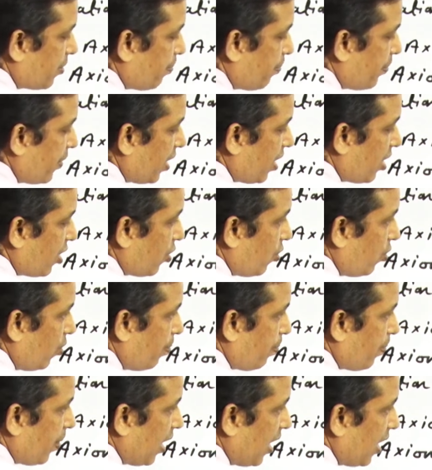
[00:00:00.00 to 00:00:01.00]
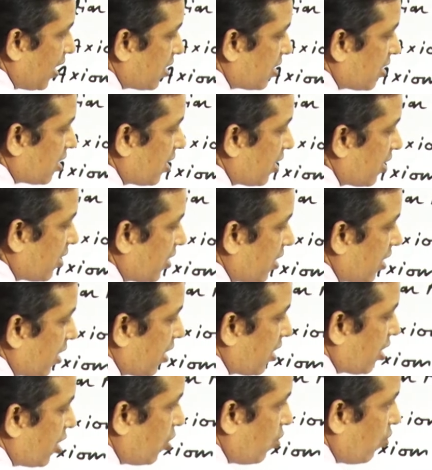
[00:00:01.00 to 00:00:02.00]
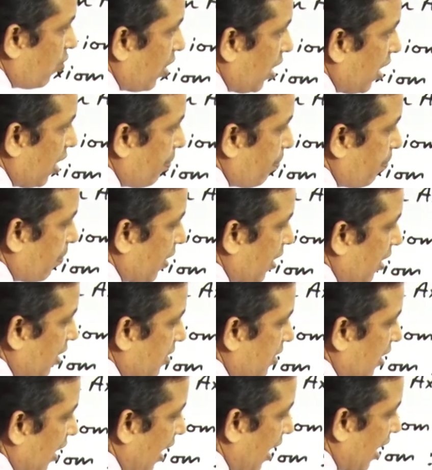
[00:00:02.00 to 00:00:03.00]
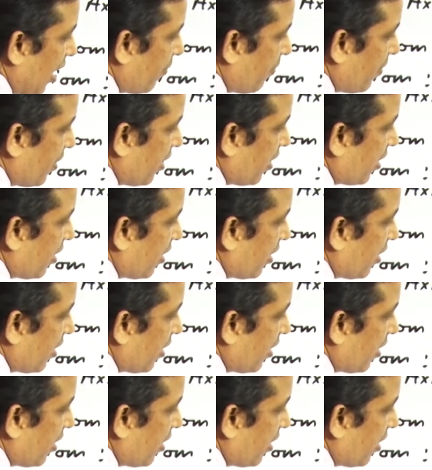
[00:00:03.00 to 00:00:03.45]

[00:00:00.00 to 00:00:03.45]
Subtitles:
PQ plus QR plus RB.